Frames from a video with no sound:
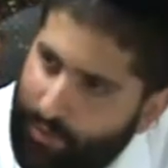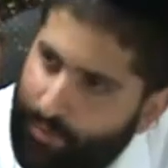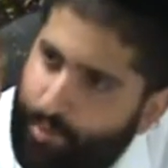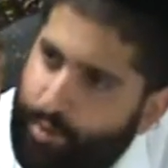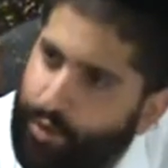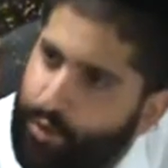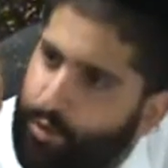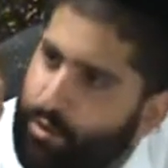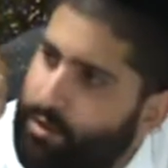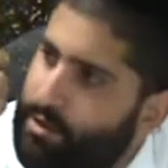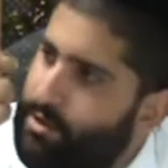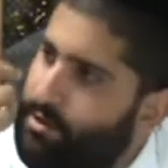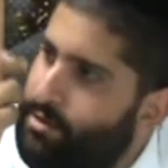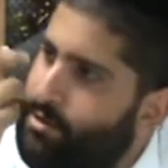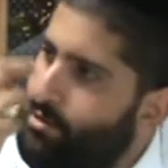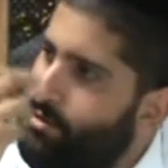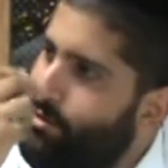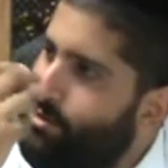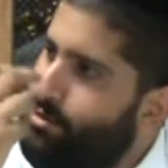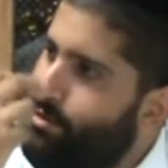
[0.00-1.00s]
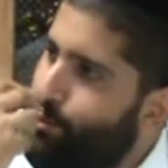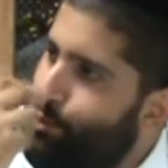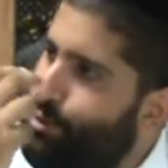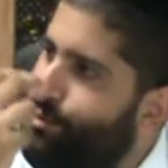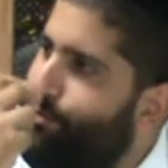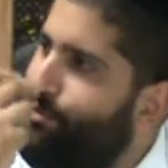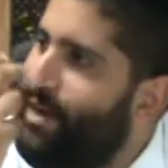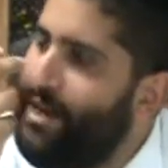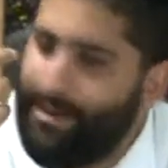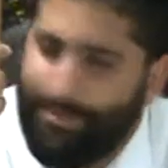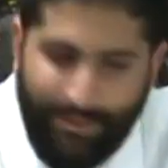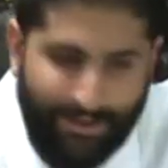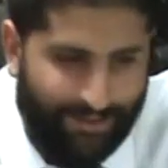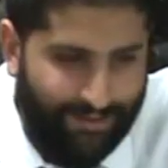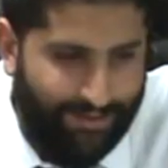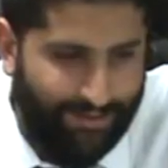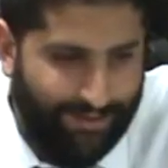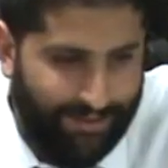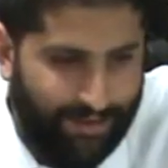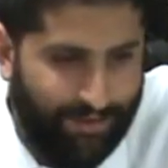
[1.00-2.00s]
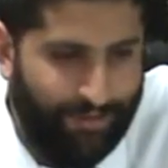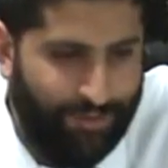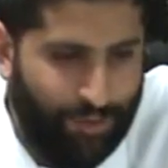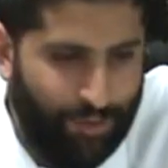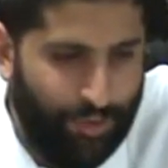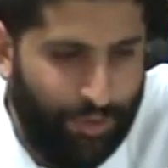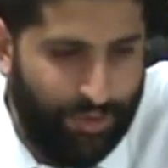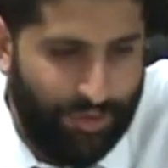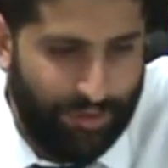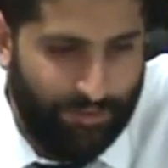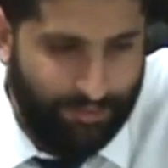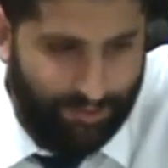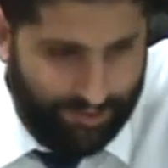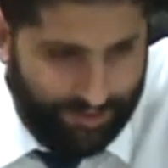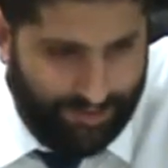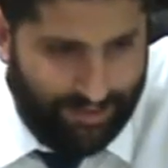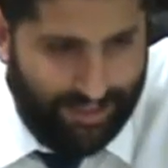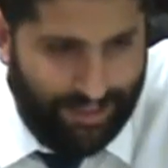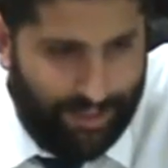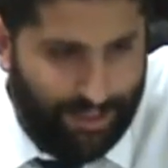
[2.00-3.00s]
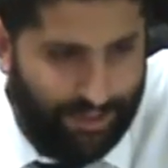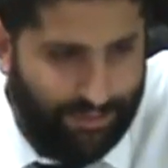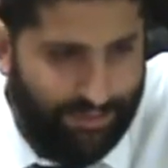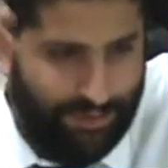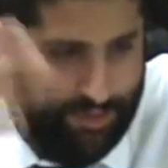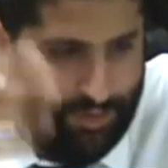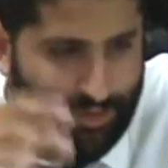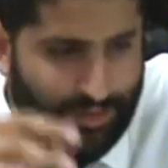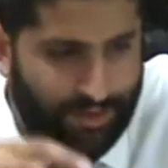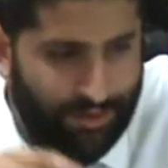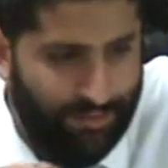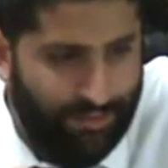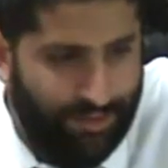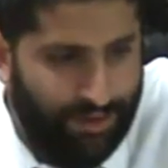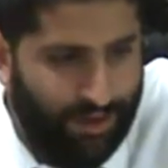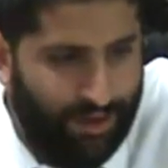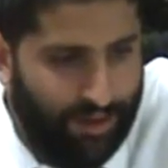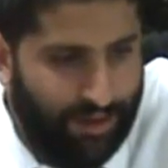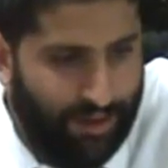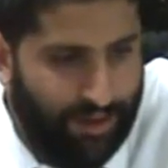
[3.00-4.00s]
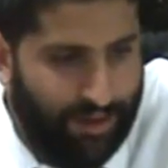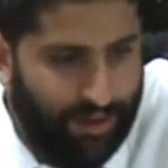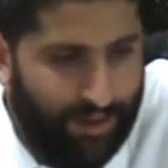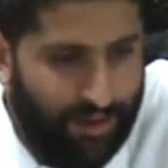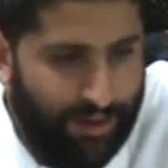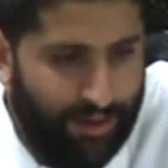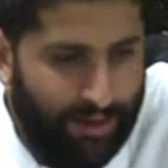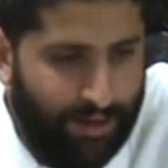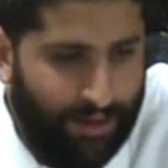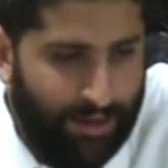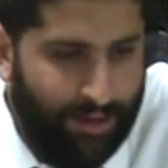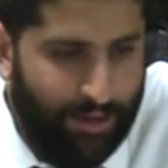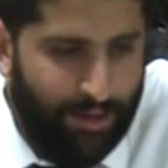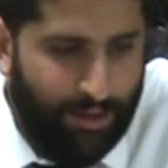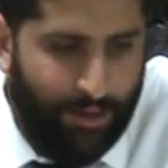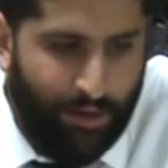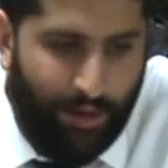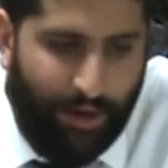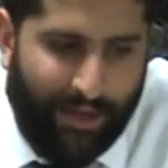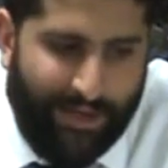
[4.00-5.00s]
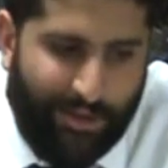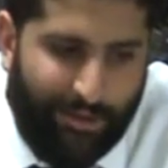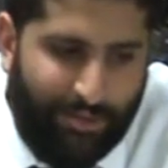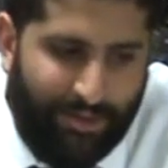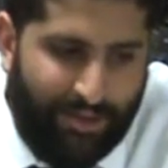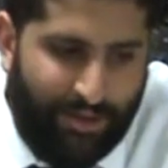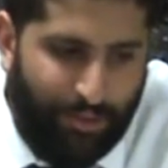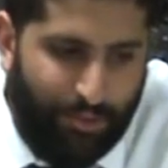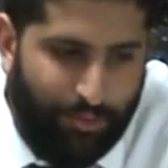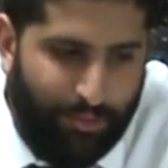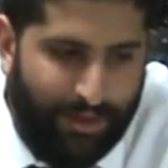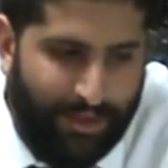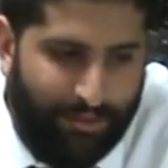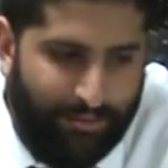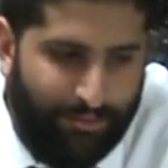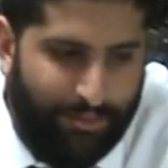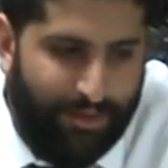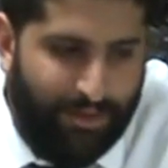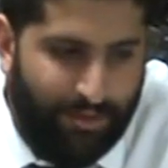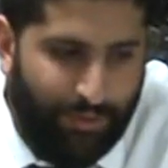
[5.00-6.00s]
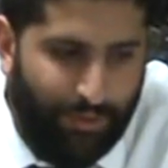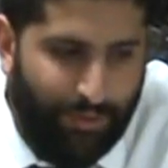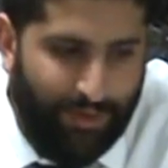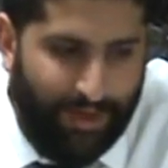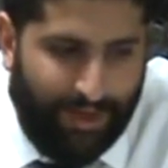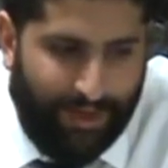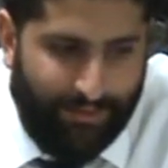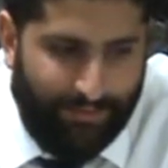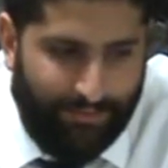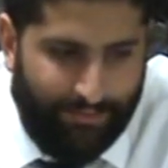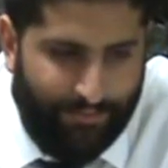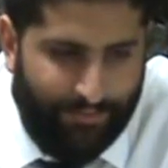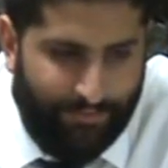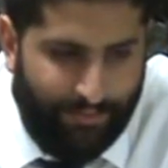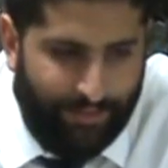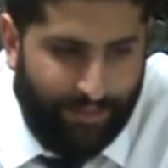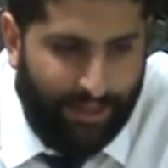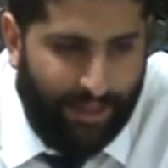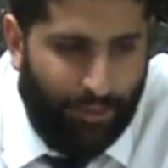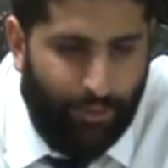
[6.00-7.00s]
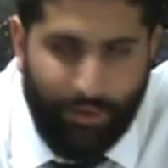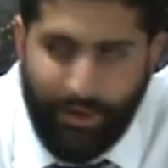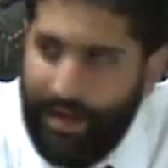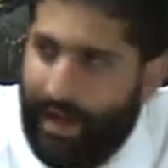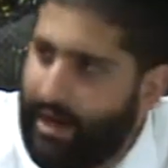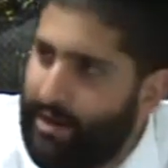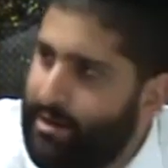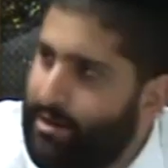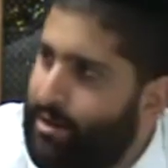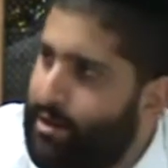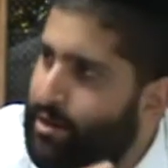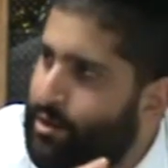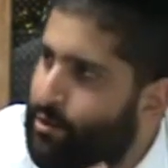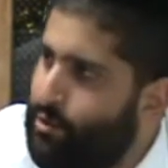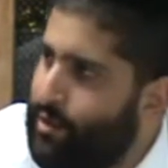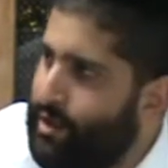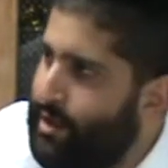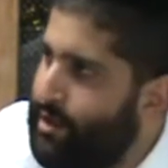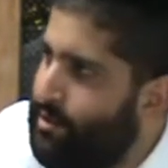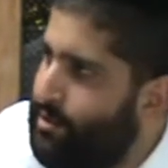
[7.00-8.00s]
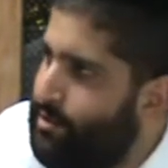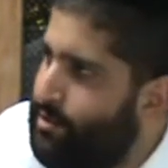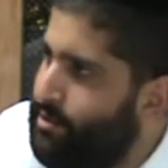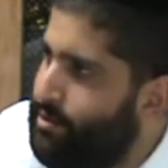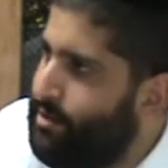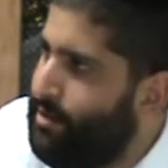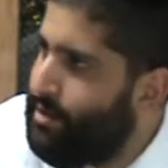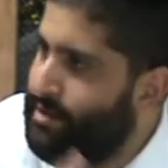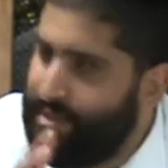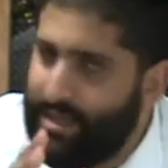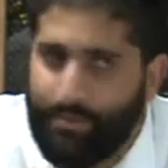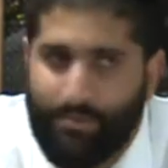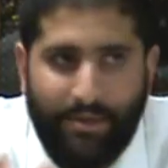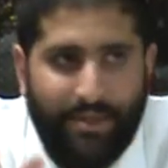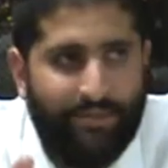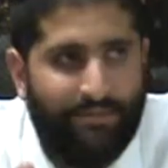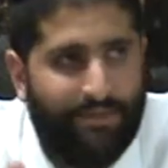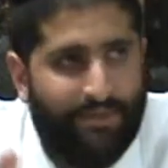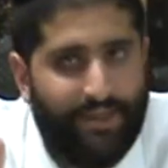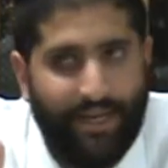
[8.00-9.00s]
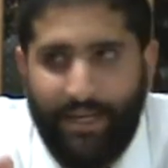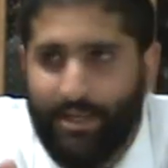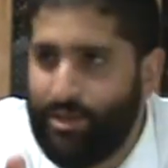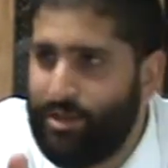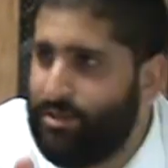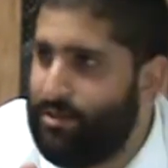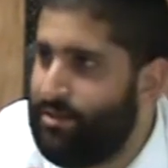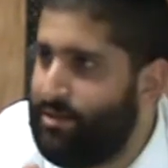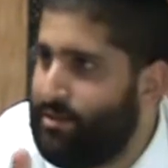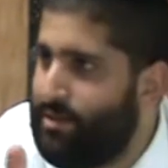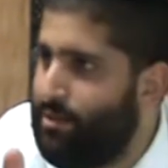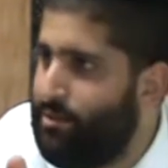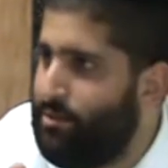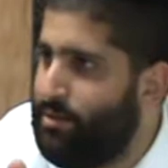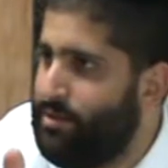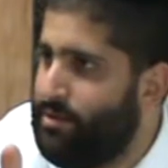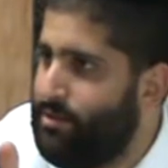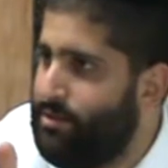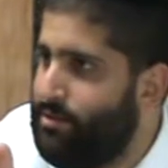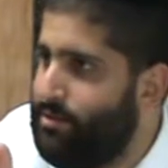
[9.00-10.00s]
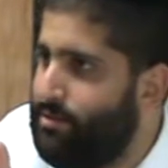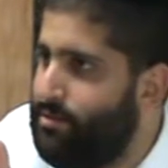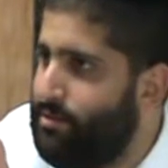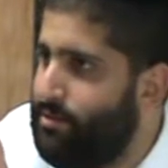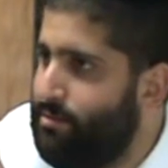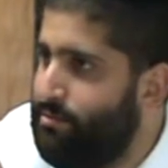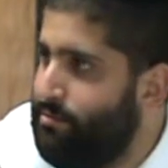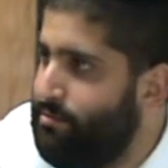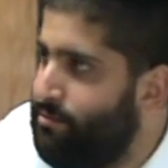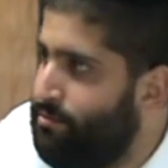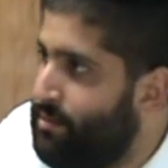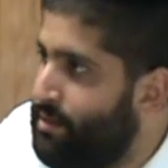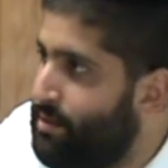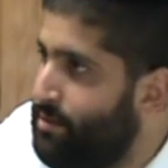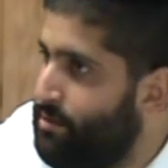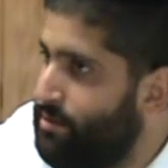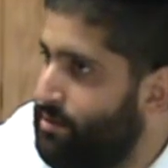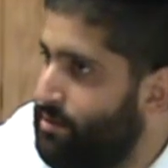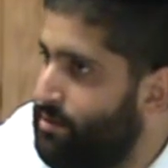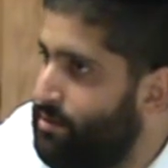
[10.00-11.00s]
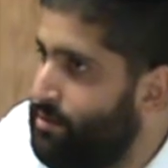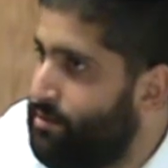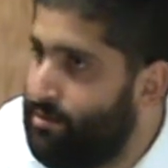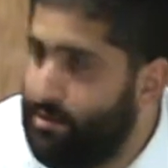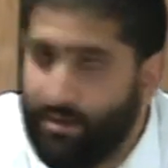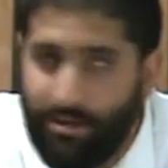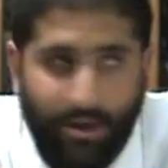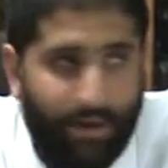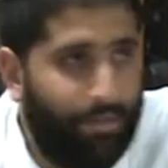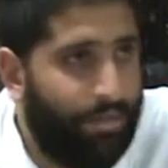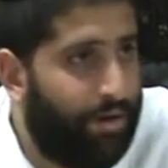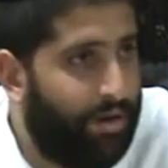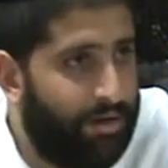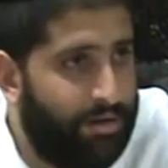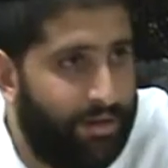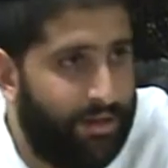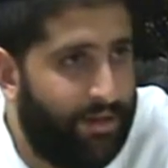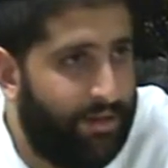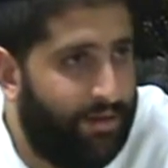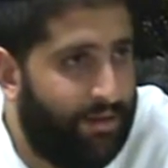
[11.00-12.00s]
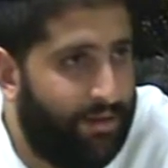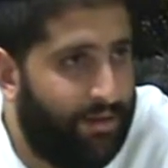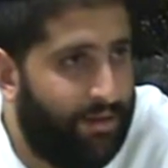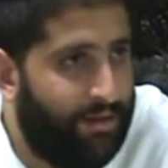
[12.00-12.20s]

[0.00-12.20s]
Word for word: pure refinement of Jerusalem, the sages of Jerusalem. Lo hayu mesubin bisuda. They would not agree to accept an invitation to someone's meal, a party,